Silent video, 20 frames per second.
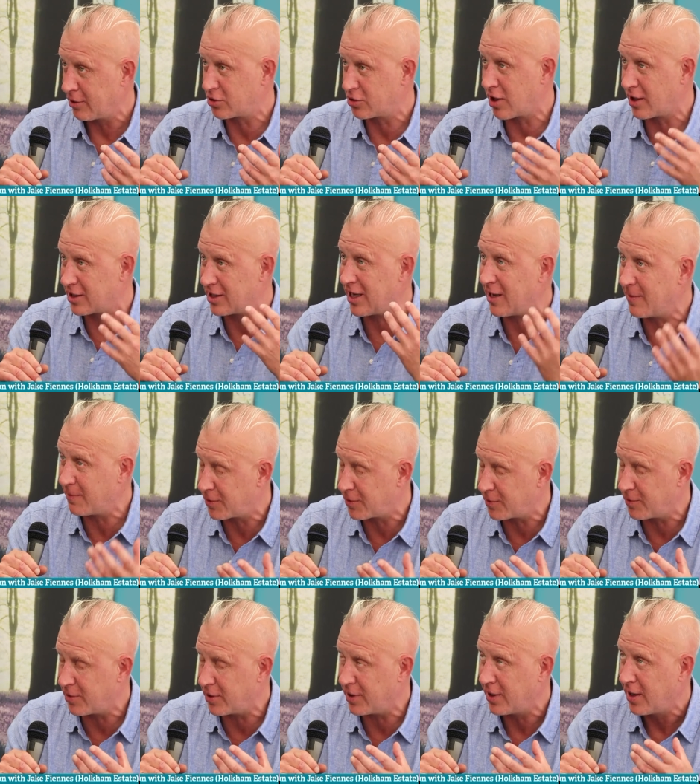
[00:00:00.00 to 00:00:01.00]
trying to
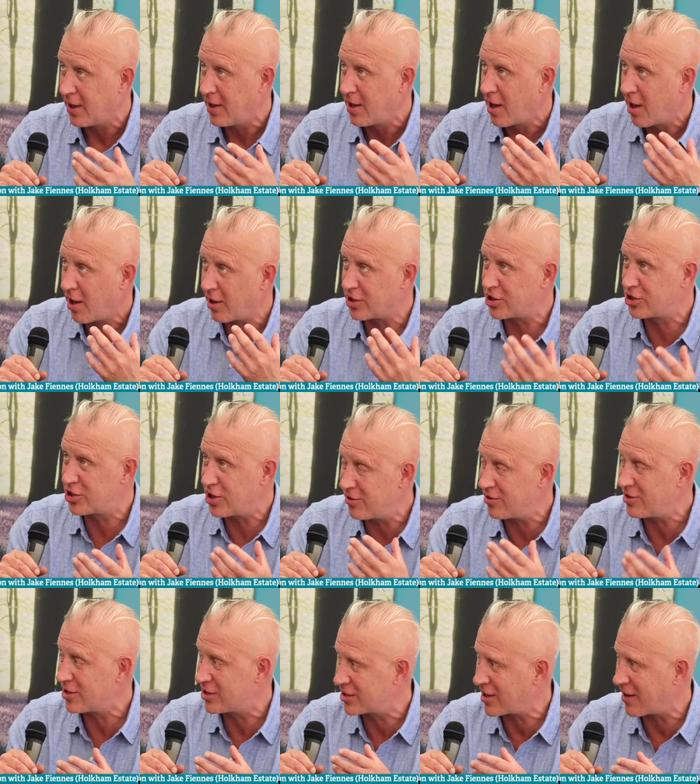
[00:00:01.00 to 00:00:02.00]
implement, I
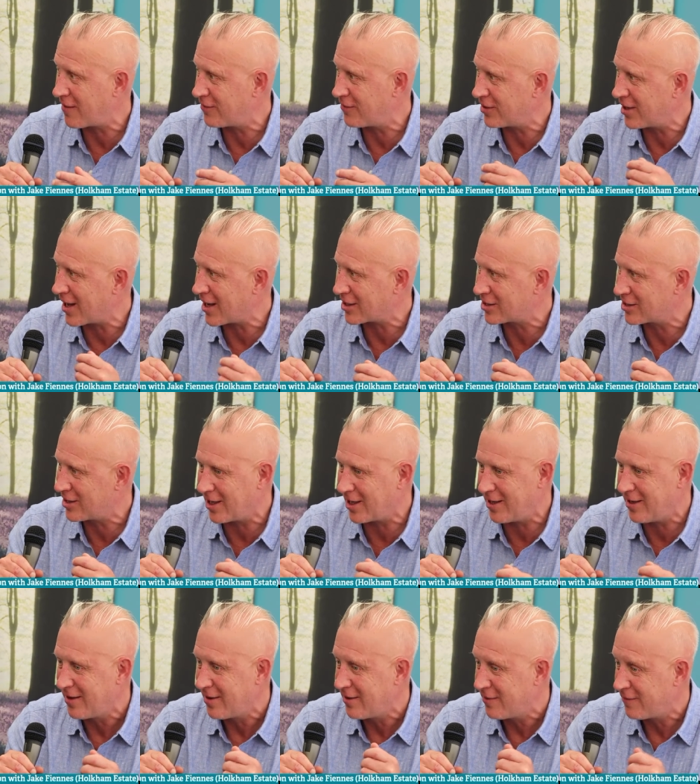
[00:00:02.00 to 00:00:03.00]
soon discovered that
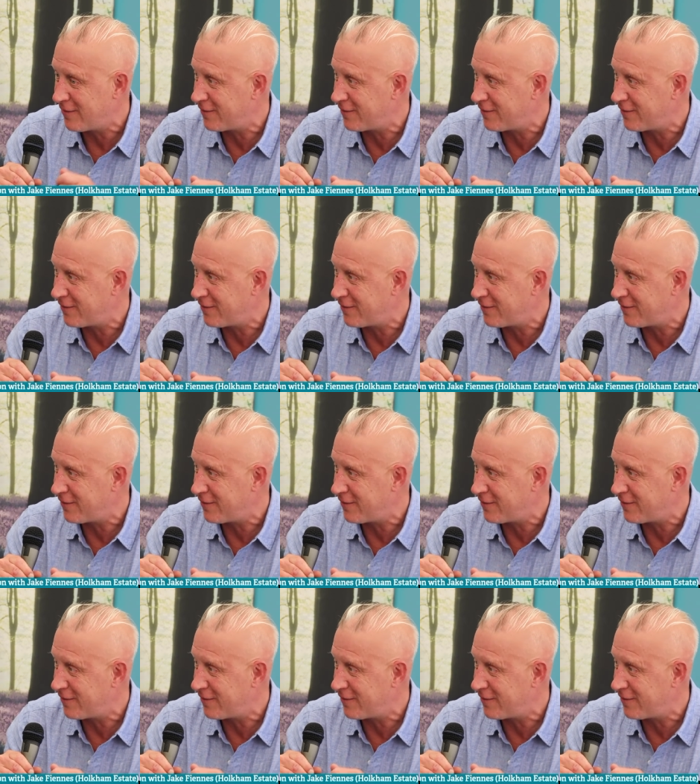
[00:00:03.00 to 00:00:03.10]
actually